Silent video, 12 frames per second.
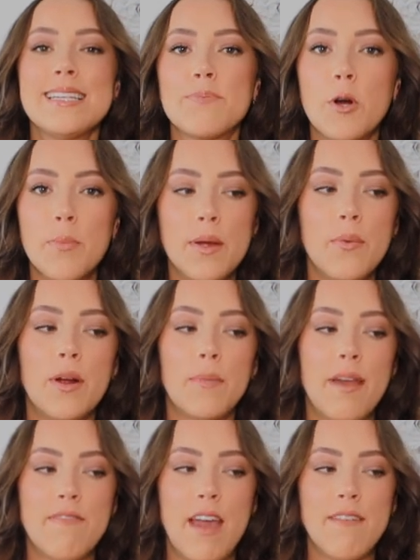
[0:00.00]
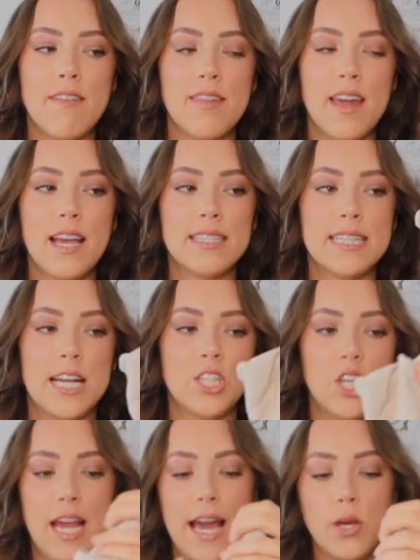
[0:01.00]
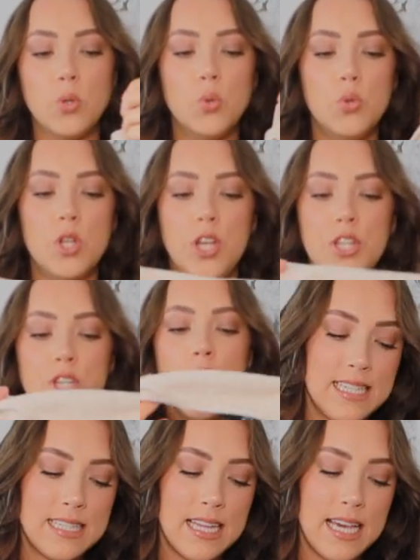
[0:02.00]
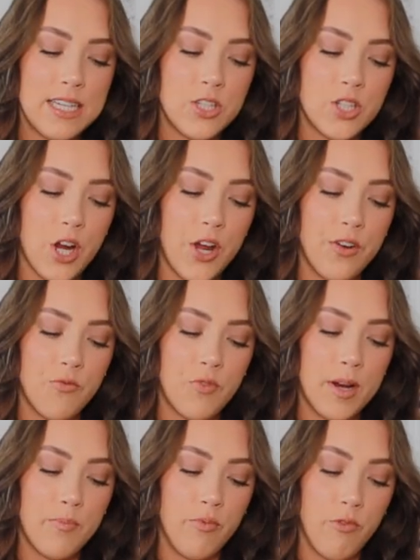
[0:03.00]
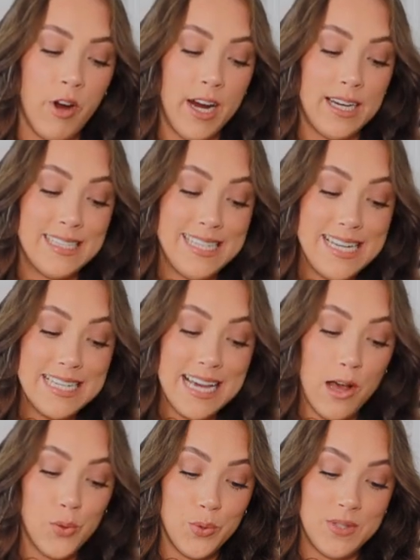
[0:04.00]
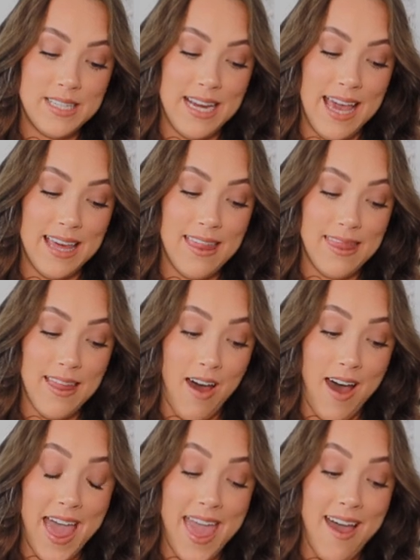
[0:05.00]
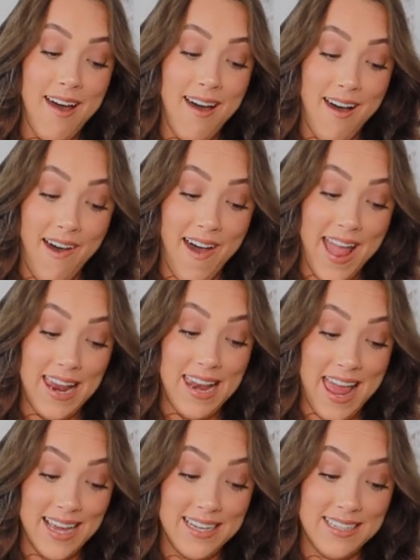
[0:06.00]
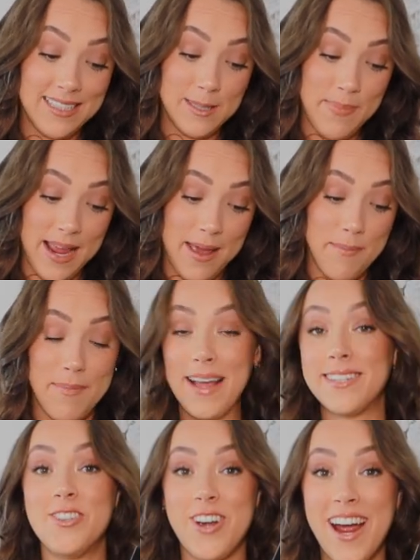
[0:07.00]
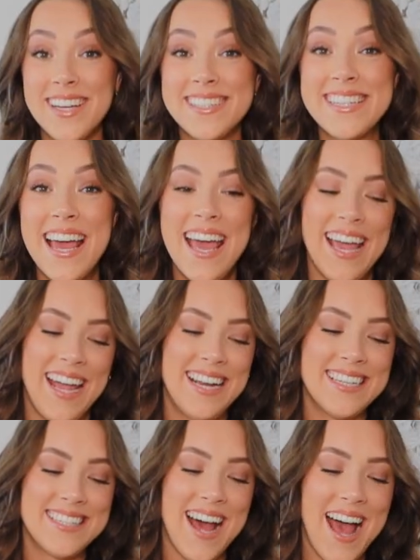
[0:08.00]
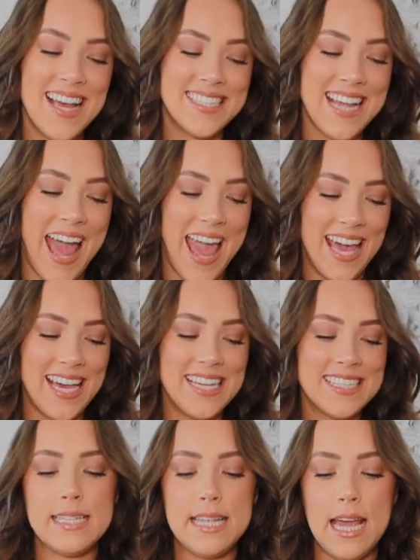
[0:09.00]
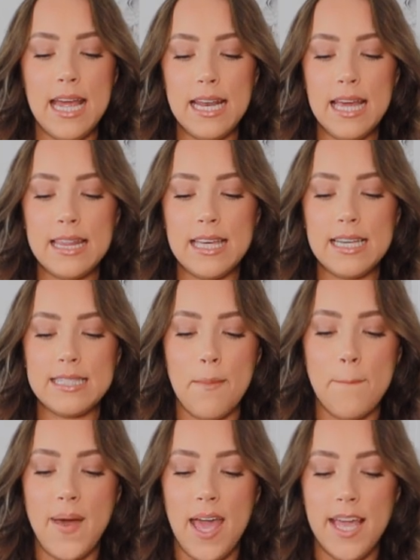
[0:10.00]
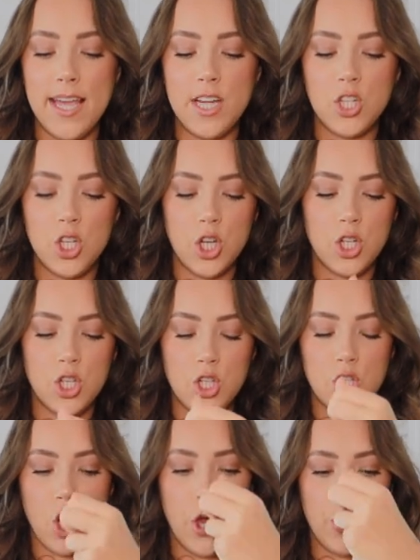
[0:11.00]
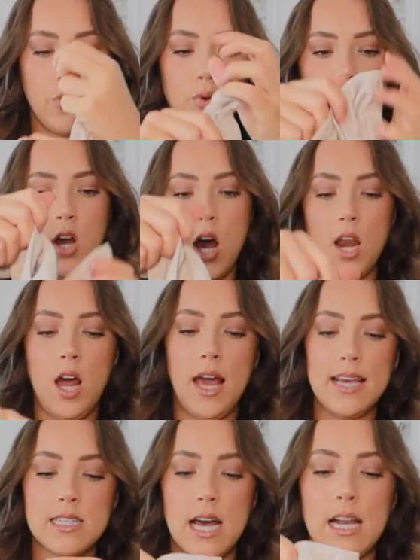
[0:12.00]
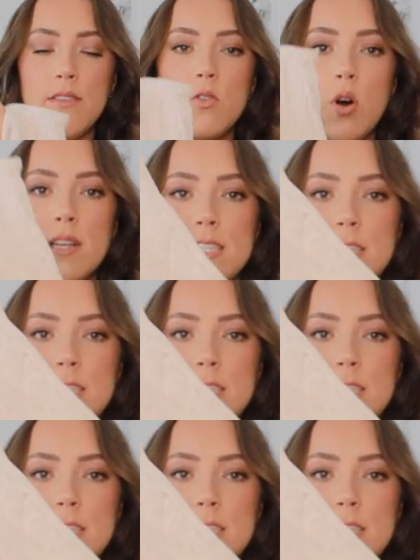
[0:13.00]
is probably one of my favorite things actually I ordered. This is the stone rib ring detailed multi-neck thigh high leg split maxi dress in a size 8. It's in this beige stone color. It's kind of got a